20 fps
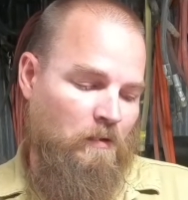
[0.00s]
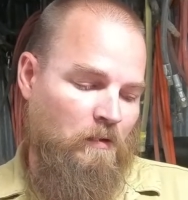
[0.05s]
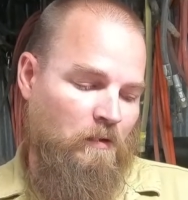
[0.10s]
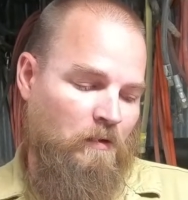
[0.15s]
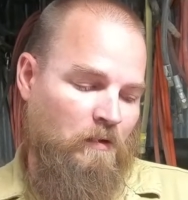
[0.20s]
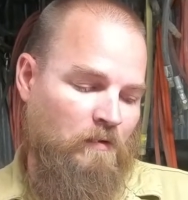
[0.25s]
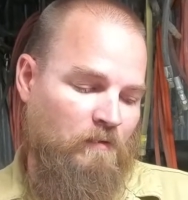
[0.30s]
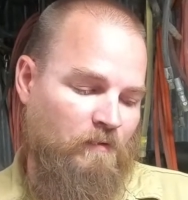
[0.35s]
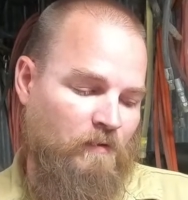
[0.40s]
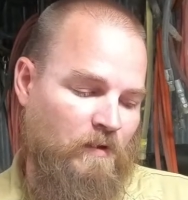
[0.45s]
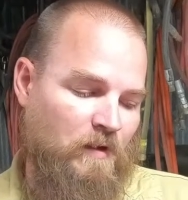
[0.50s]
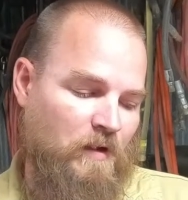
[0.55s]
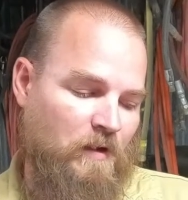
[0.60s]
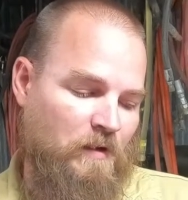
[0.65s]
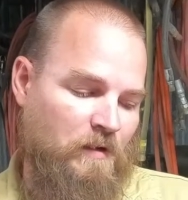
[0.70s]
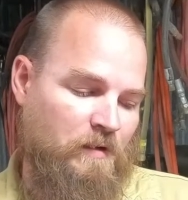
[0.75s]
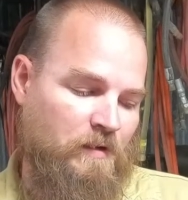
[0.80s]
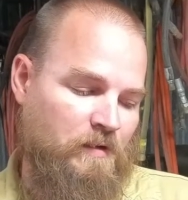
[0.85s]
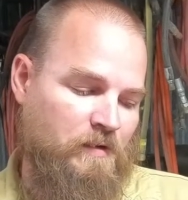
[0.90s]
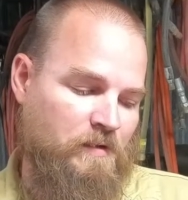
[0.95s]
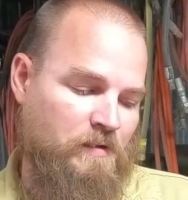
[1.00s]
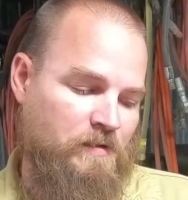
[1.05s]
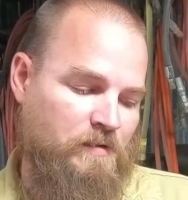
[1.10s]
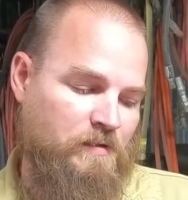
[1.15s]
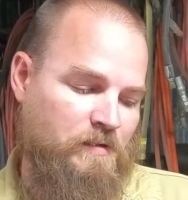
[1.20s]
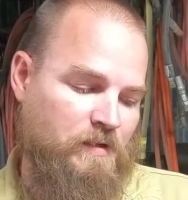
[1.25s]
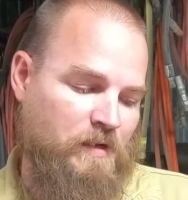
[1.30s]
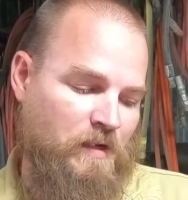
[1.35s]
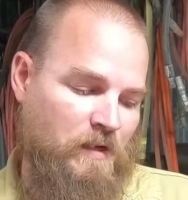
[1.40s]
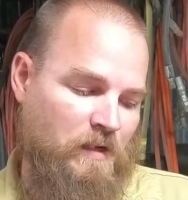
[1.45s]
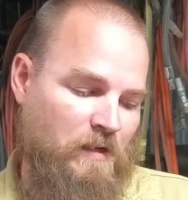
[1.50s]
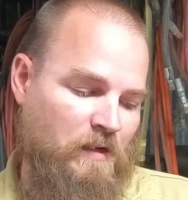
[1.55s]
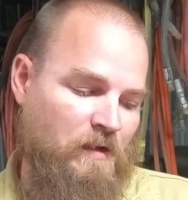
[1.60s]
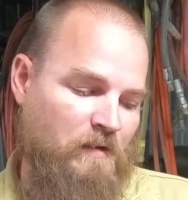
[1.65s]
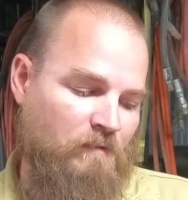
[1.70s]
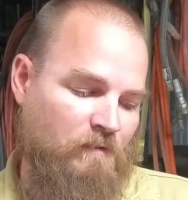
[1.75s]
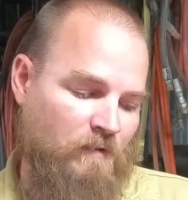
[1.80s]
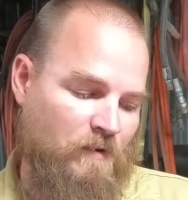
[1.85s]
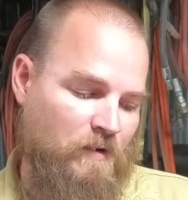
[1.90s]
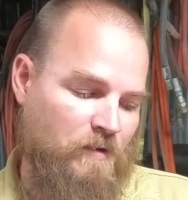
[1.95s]
if there is any
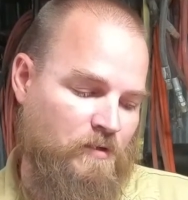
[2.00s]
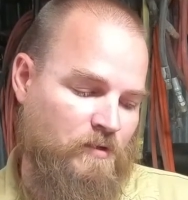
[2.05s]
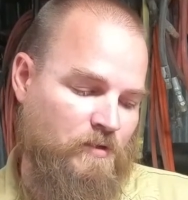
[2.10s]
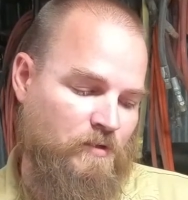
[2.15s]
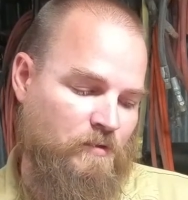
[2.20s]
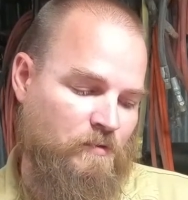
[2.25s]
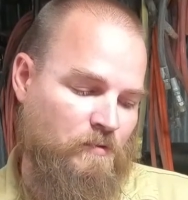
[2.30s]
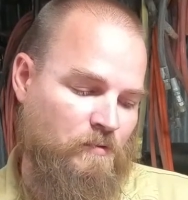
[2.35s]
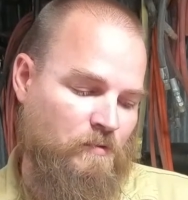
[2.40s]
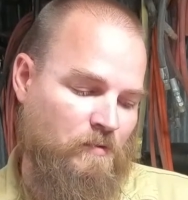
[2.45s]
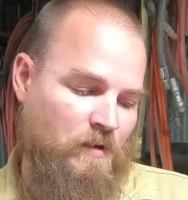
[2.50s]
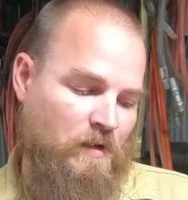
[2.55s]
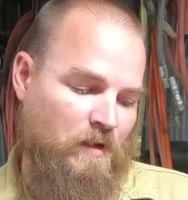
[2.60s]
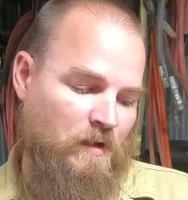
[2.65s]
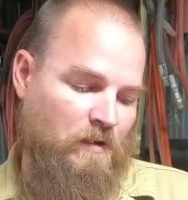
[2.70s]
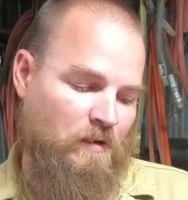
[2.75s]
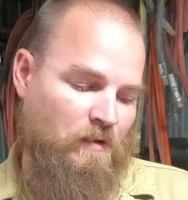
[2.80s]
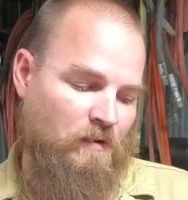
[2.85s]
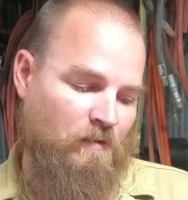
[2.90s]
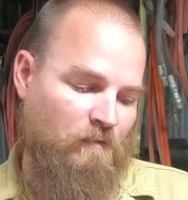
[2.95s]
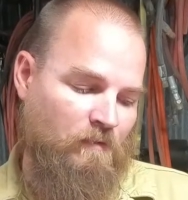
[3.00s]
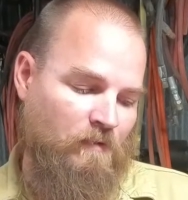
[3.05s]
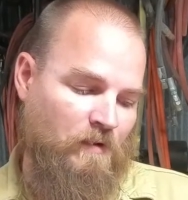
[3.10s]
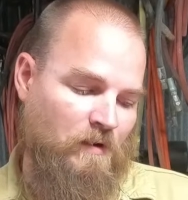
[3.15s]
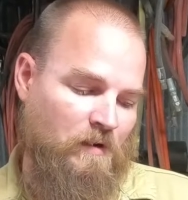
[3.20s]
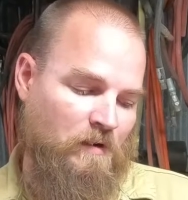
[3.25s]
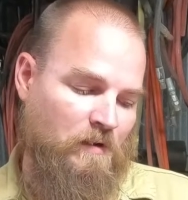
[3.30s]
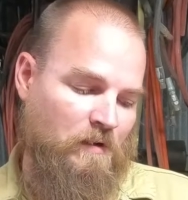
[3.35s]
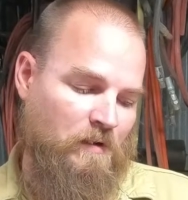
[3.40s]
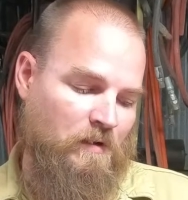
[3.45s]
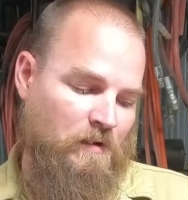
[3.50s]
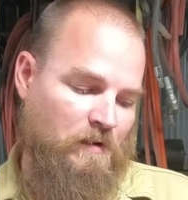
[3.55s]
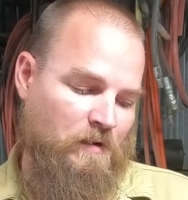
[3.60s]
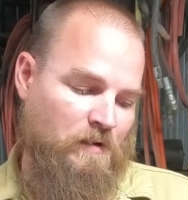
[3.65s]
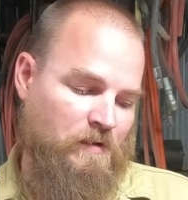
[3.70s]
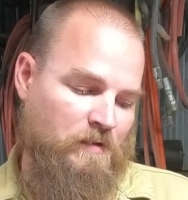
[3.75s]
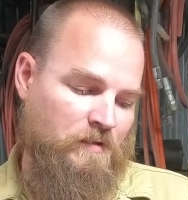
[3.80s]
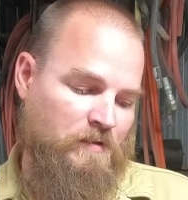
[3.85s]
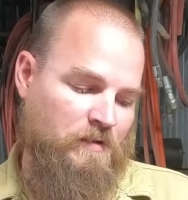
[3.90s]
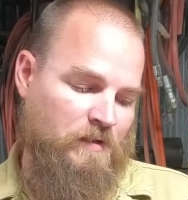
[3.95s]
virtue and if there
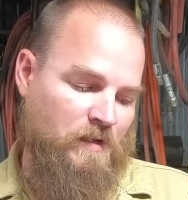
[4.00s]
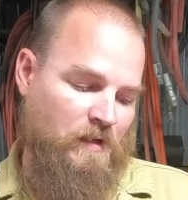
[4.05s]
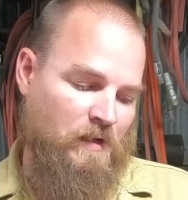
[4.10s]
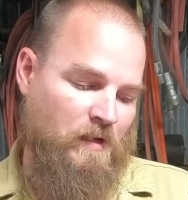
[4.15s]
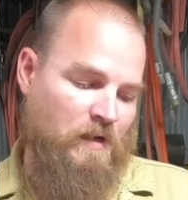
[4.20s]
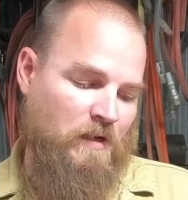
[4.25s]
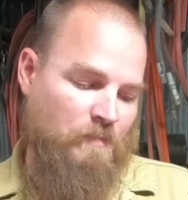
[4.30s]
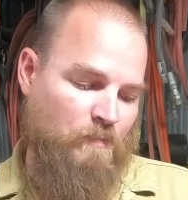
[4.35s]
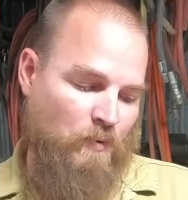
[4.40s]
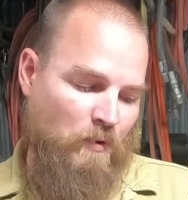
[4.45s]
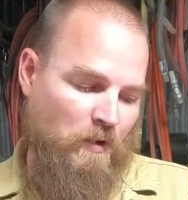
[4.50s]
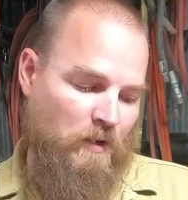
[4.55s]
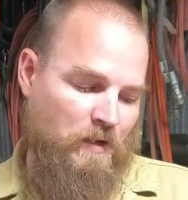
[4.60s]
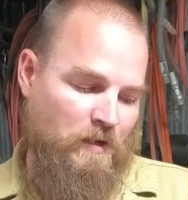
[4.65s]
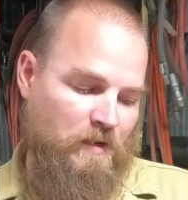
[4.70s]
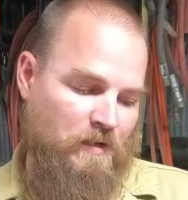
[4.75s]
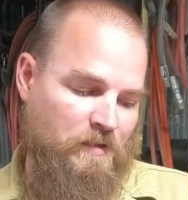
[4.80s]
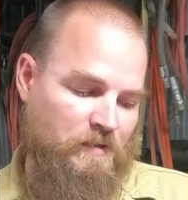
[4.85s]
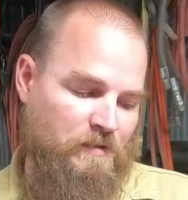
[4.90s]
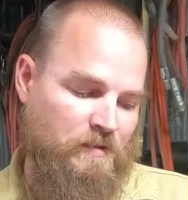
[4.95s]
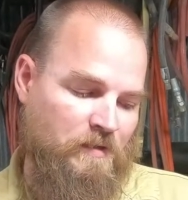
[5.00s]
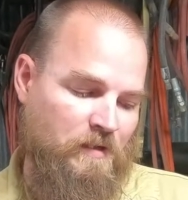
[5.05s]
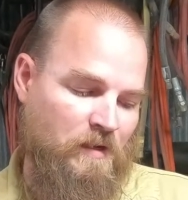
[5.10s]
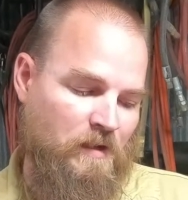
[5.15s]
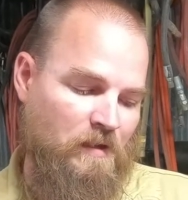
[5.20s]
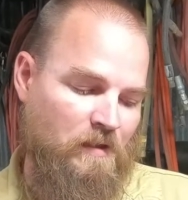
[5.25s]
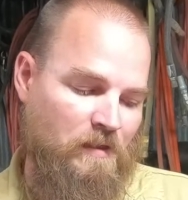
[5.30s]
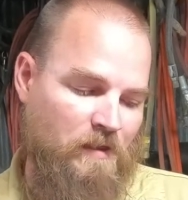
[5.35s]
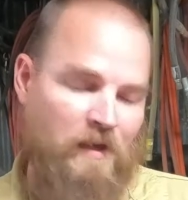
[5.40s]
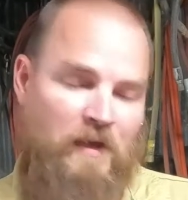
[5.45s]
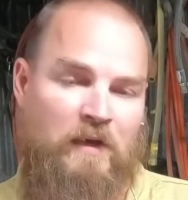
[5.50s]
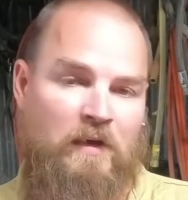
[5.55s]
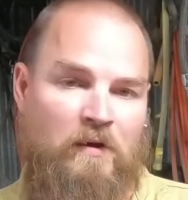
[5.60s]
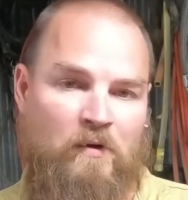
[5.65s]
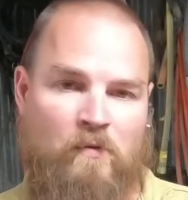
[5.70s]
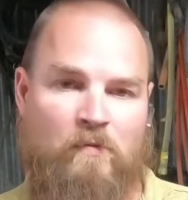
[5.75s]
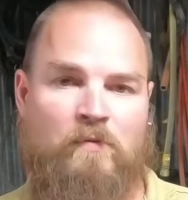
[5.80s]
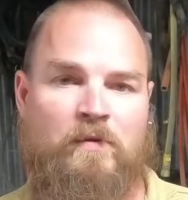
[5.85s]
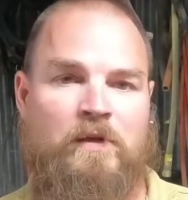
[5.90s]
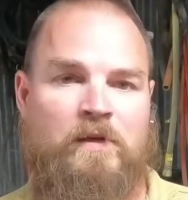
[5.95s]
is any praise, think
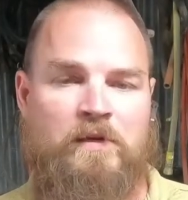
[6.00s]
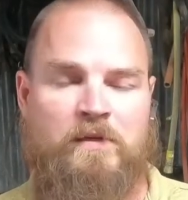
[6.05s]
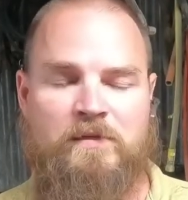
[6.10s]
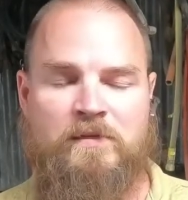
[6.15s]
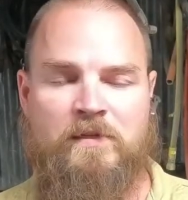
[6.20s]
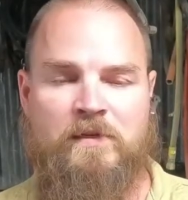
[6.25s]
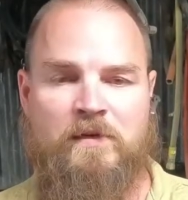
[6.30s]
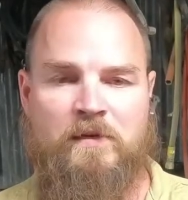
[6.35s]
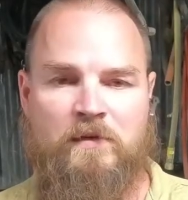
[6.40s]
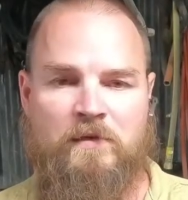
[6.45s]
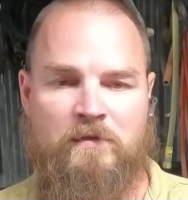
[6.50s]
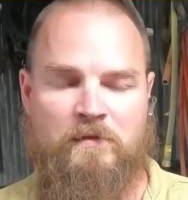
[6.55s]
on these things."